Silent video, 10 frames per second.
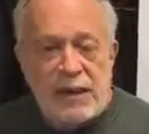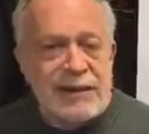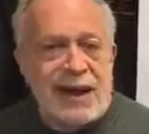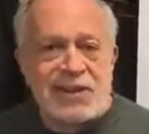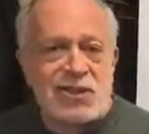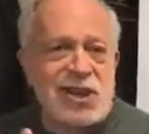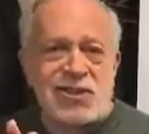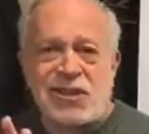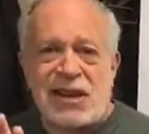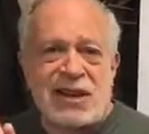Not
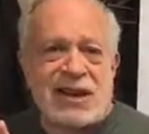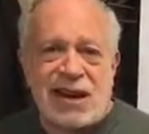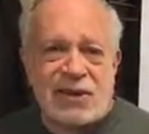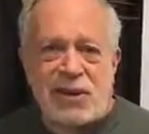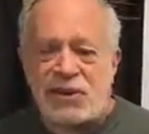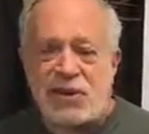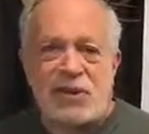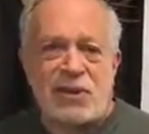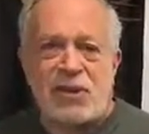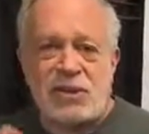just in Congress
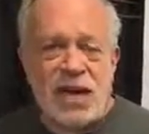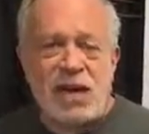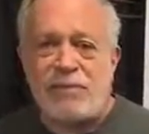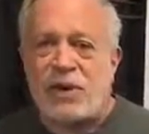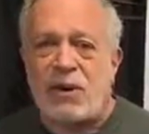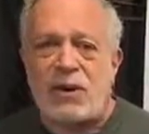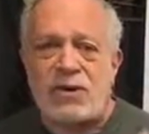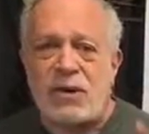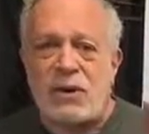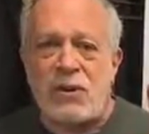or the Senate, but
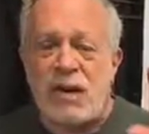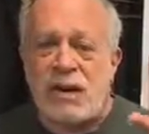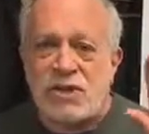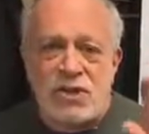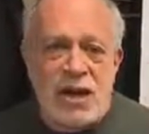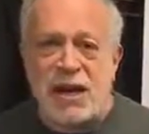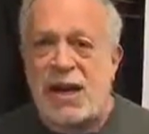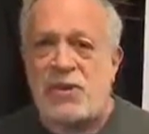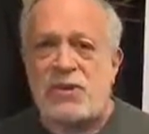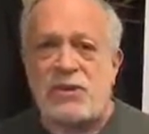also city
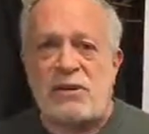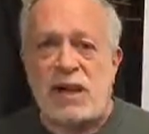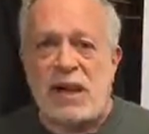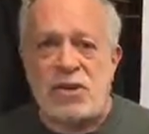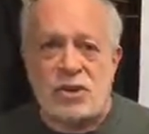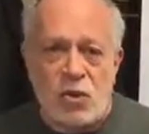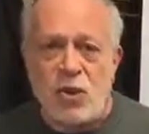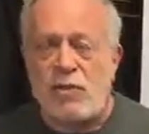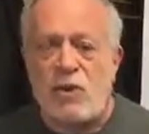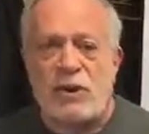council and school
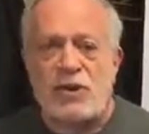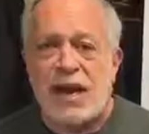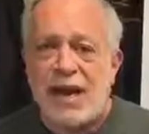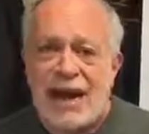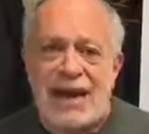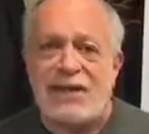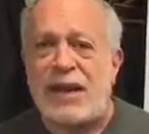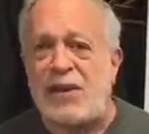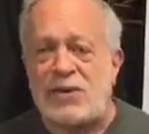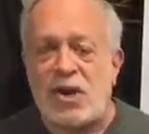boards and anything
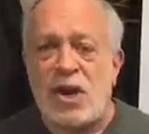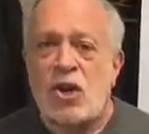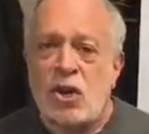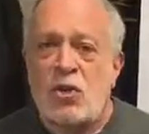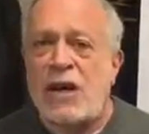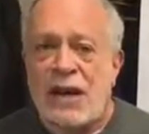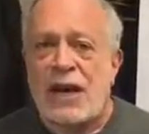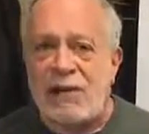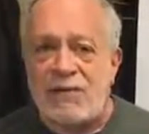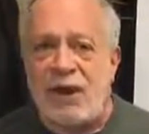else you can get
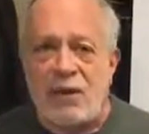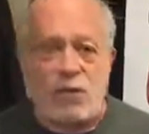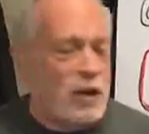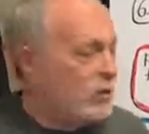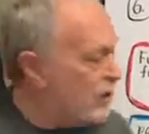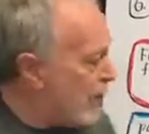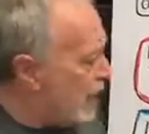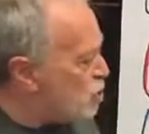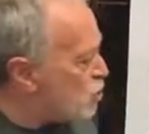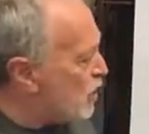involved with. I
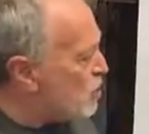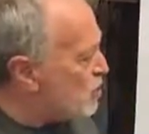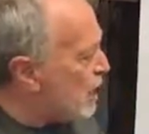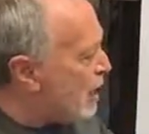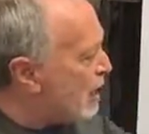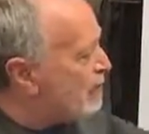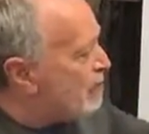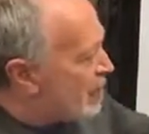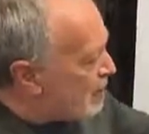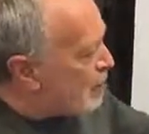just want to say
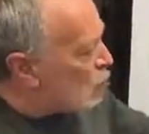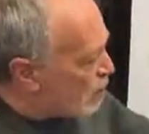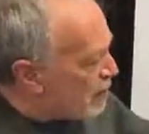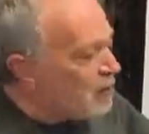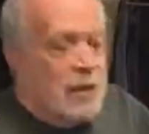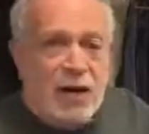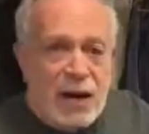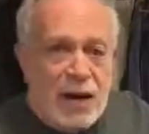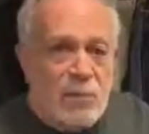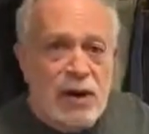that the real
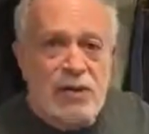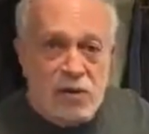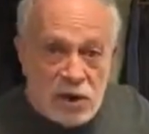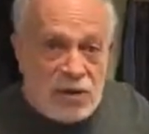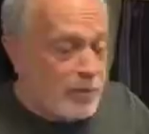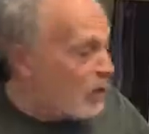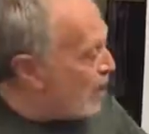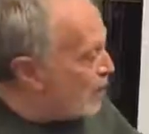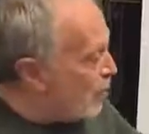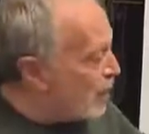Democratic Party, the new
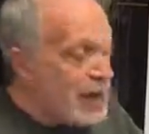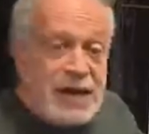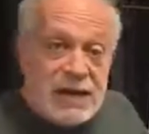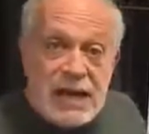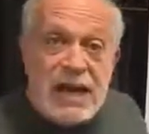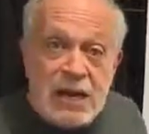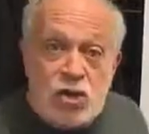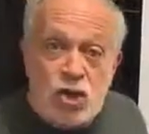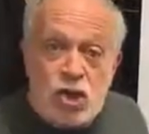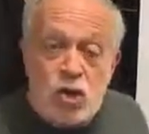Democratic Party,
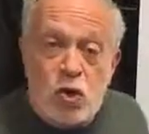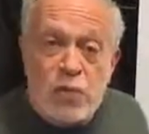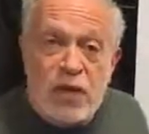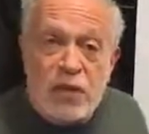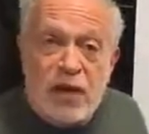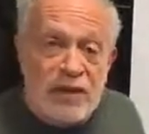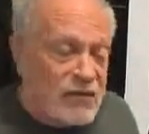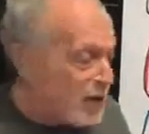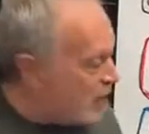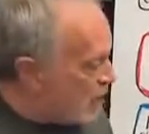needs to be
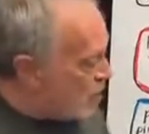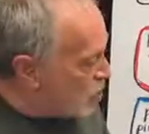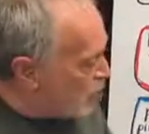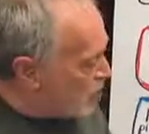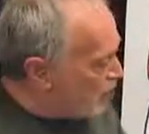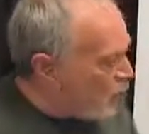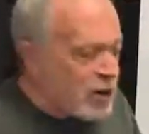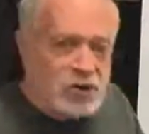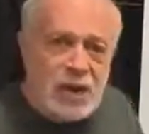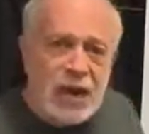reinvented, so it's
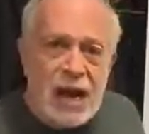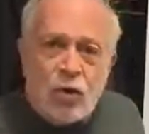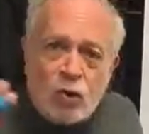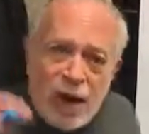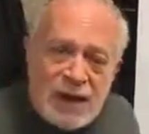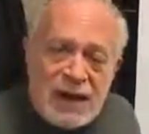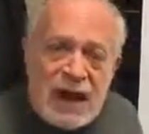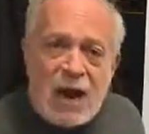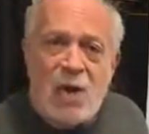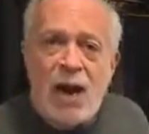focusing right
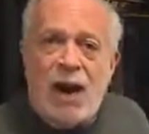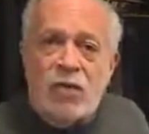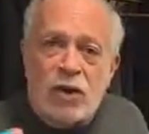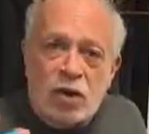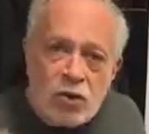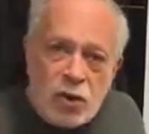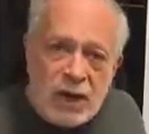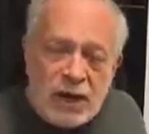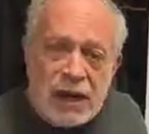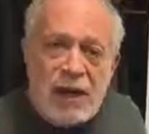now on
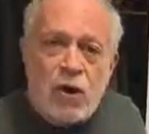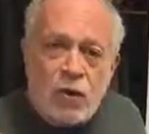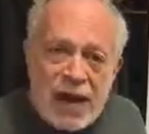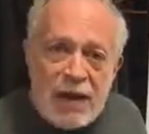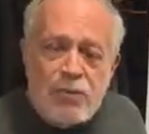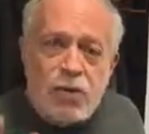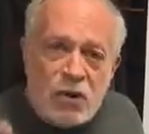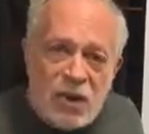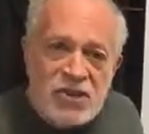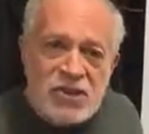recruiting great
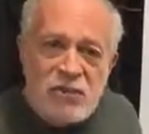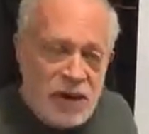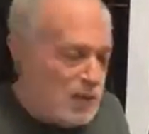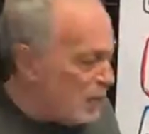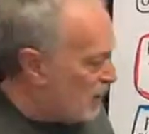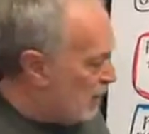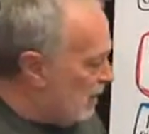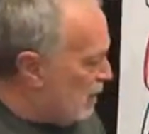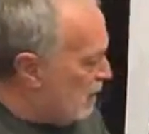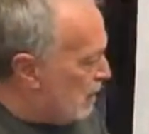progressive people
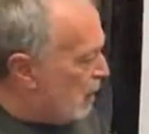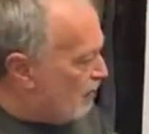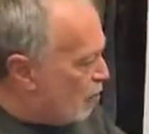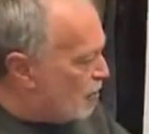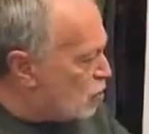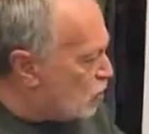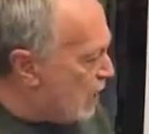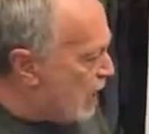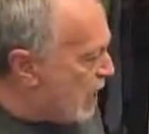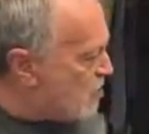for the
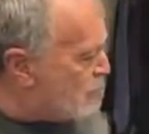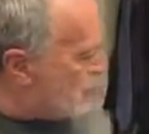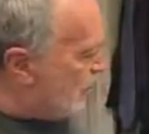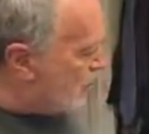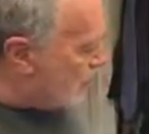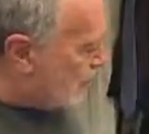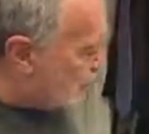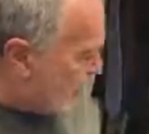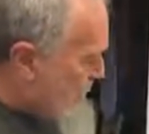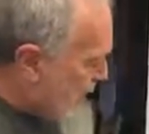2018 midterms.